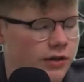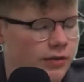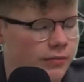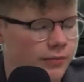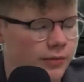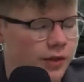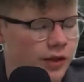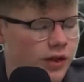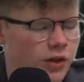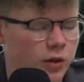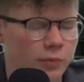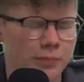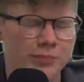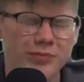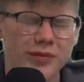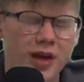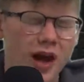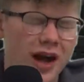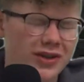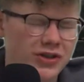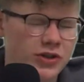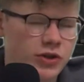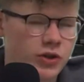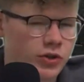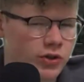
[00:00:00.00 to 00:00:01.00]
are, you know,
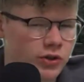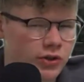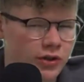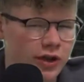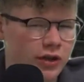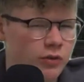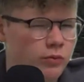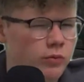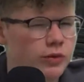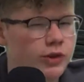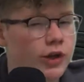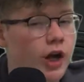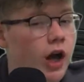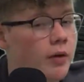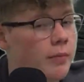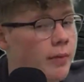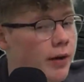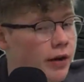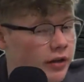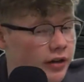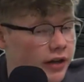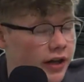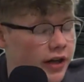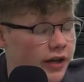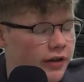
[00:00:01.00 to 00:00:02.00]
not too unique. We'll talk
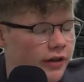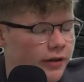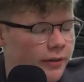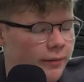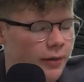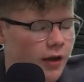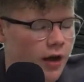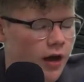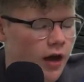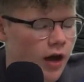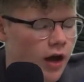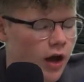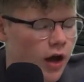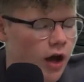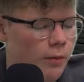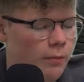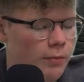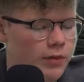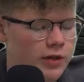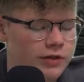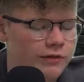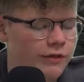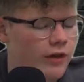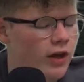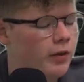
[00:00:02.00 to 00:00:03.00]
about it later.
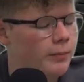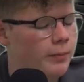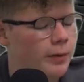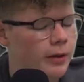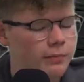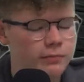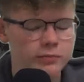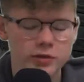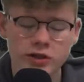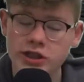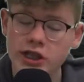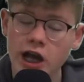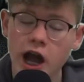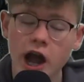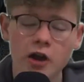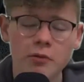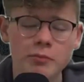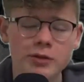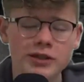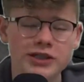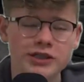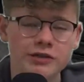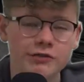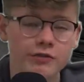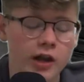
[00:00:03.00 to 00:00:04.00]
The developer,
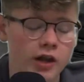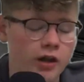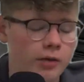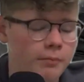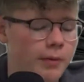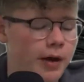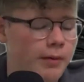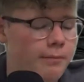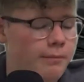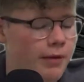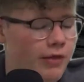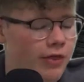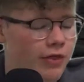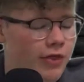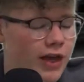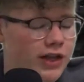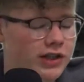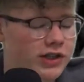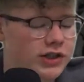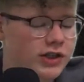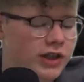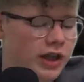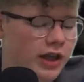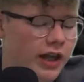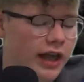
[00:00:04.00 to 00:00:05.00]
Skyrim is developed by
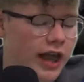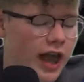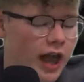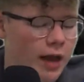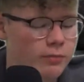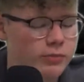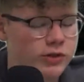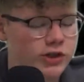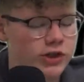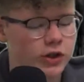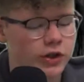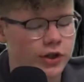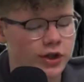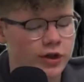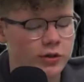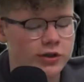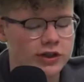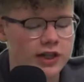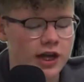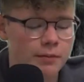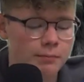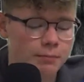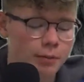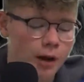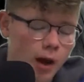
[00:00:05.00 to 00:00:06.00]
Bethesda Game
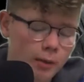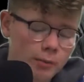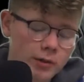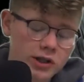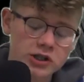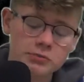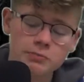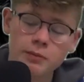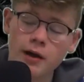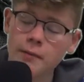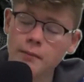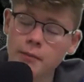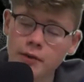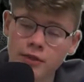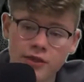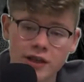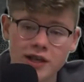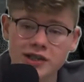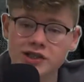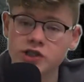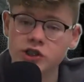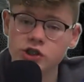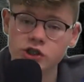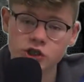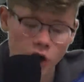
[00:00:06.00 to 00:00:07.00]
Studios and published by
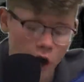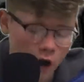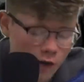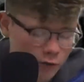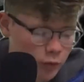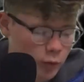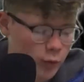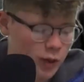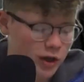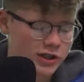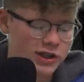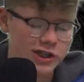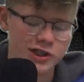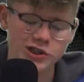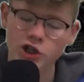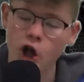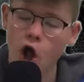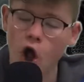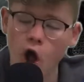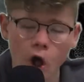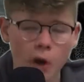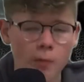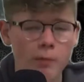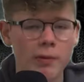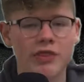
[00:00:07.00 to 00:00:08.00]
Bethesda Softworks. It's
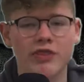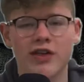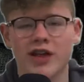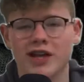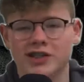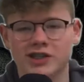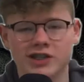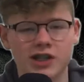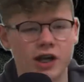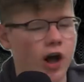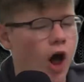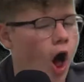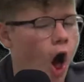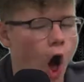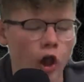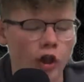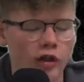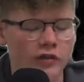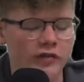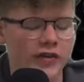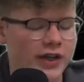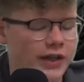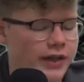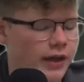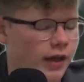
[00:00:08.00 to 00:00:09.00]
all Bethesda,
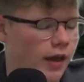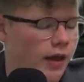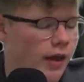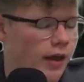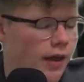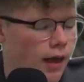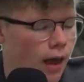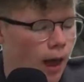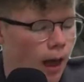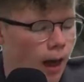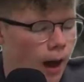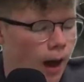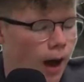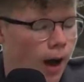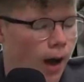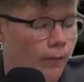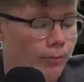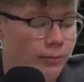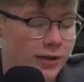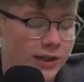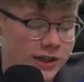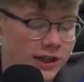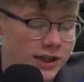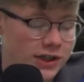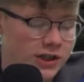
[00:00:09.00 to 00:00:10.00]
all of it.
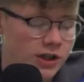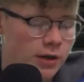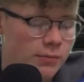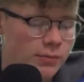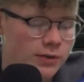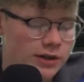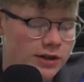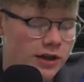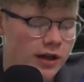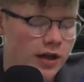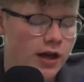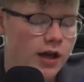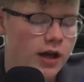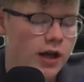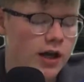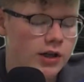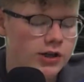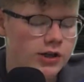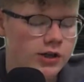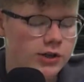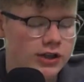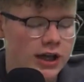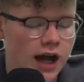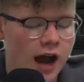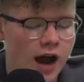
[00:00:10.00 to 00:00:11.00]
The systems,
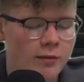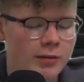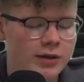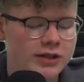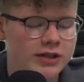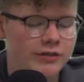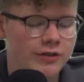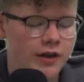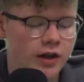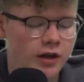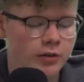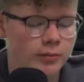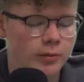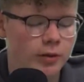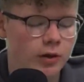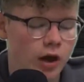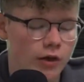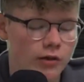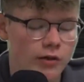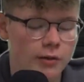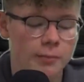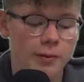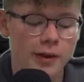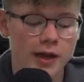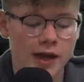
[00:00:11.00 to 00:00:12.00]
so Skyrim is available
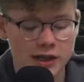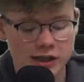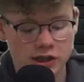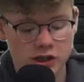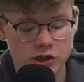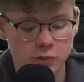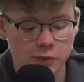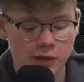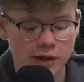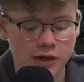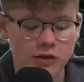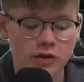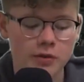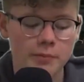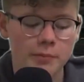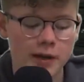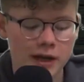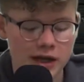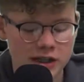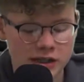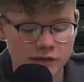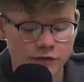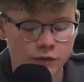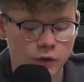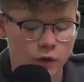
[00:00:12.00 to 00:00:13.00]
on the PS3, the
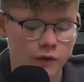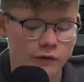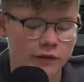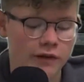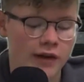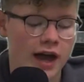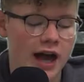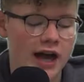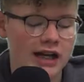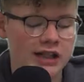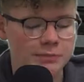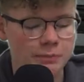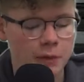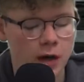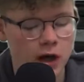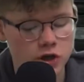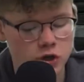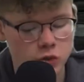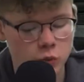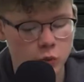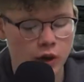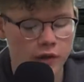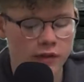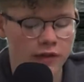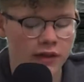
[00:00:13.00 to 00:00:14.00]
PS4, the
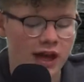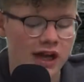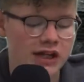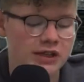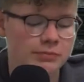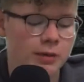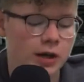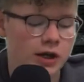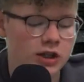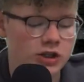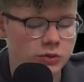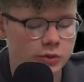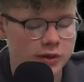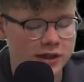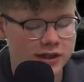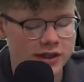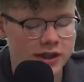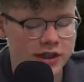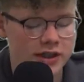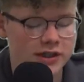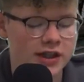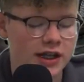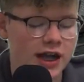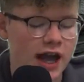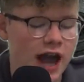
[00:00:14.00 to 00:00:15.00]
Xbox One, the Xbox
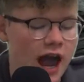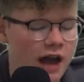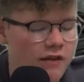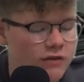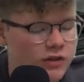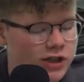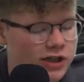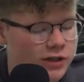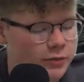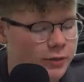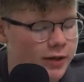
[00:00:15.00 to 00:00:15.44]
360, and the